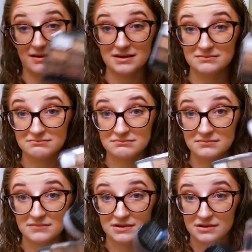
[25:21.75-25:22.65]
palette.
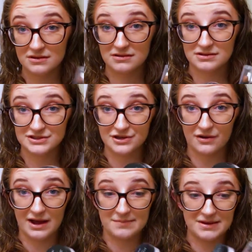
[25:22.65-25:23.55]

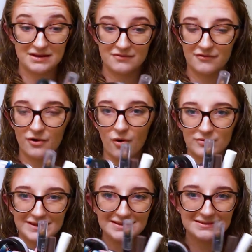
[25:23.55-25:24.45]
So I mean, for
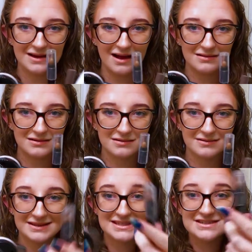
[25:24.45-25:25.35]
only
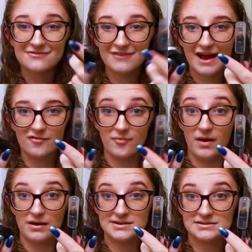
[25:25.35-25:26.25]
$1, this is
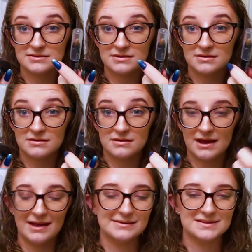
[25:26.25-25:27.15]
$5
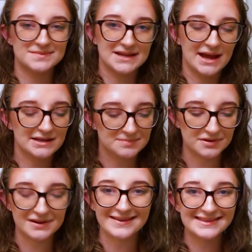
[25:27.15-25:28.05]
and some tax,
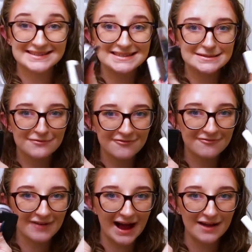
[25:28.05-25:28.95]
but like this is
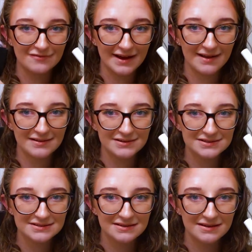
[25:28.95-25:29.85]

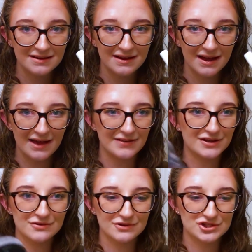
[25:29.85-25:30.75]
$5. And
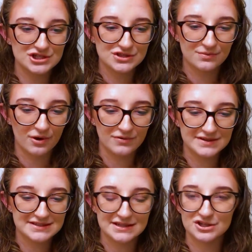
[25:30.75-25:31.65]
like you could just throw
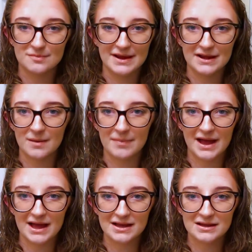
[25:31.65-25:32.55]
this in your makeup
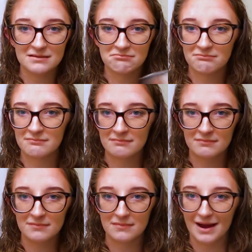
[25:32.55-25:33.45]
bag
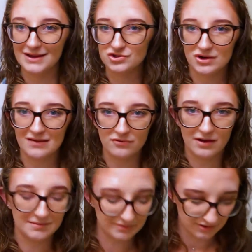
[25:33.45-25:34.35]
and
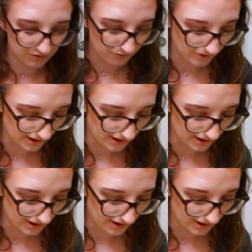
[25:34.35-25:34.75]
travel and become